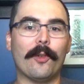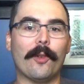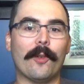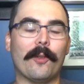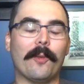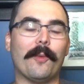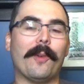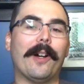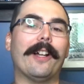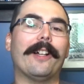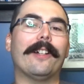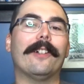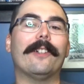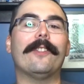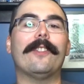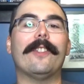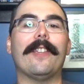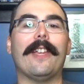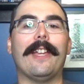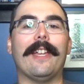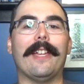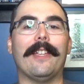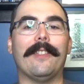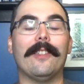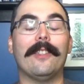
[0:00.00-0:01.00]
North Wilds,
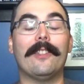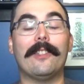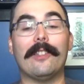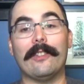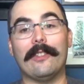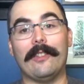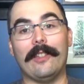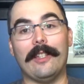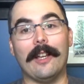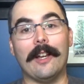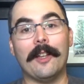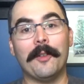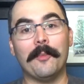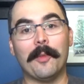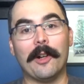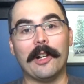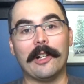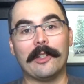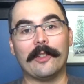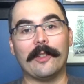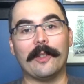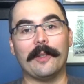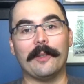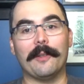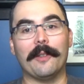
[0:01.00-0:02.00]
and this is the
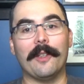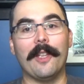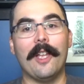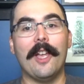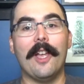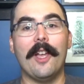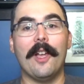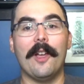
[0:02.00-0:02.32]
unboxing